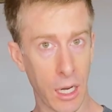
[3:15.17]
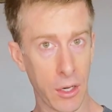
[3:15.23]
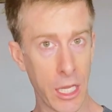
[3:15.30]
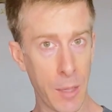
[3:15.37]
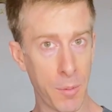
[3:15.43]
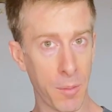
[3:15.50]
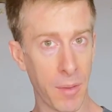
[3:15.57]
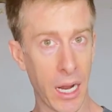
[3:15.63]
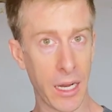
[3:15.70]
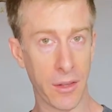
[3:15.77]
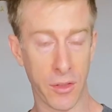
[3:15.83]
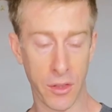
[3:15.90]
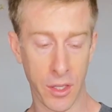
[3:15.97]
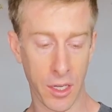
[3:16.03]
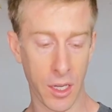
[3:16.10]
keep in mind,
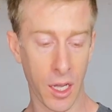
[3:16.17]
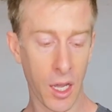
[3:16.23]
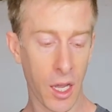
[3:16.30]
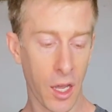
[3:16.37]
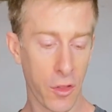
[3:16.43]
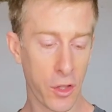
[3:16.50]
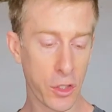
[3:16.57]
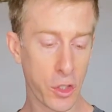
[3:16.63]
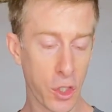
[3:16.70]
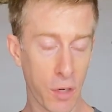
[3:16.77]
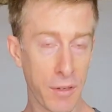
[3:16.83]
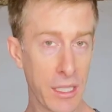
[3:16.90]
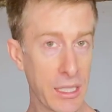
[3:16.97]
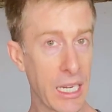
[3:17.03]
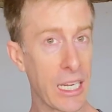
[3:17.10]
the, the
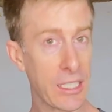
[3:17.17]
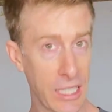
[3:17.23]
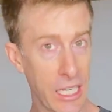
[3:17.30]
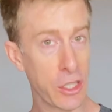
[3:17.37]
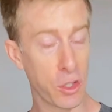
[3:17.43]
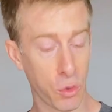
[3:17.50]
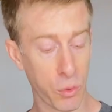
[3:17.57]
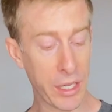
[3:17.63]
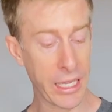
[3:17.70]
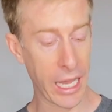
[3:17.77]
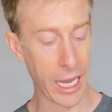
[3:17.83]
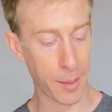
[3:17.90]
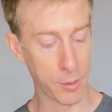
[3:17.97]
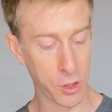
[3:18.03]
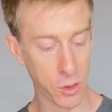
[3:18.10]
serving size is three
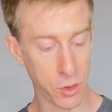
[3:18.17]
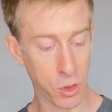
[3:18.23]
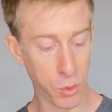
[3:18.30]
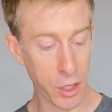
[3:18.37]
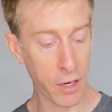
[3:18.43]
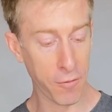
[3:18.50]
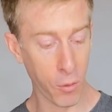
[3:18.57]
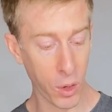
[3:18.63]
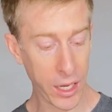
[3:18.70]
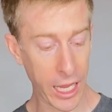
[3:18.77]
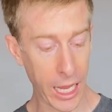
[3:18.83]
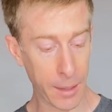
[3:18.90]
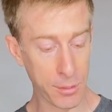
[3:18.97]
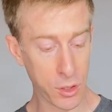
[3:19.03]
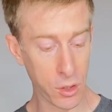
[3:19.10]
capsules, three to four
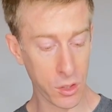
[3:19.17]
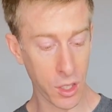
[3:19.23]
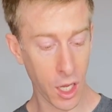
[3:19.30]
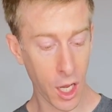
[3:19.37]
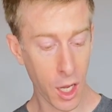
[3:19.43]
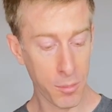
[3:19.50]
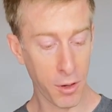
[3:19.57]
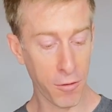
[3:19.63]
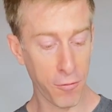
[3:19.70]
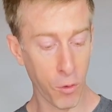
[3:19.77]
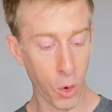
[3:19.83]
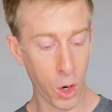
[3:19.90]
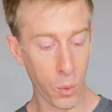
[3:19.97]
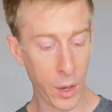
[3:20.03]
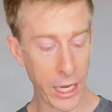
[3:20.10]
capsules
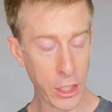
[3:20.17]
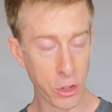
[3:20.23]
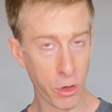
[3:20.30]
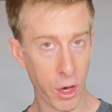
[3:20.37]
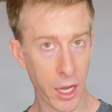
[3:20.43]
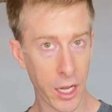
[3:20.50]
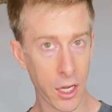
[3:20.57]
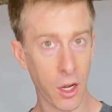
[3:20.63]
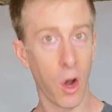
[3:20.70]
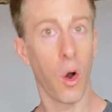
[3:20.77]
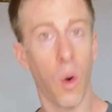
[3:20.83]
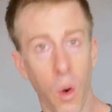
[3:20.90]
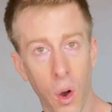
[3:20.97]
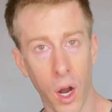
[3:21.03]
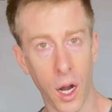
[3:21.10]
before weight training
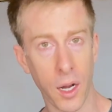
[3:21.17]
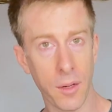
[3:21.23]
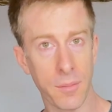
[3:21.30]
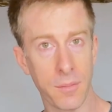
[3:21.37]
or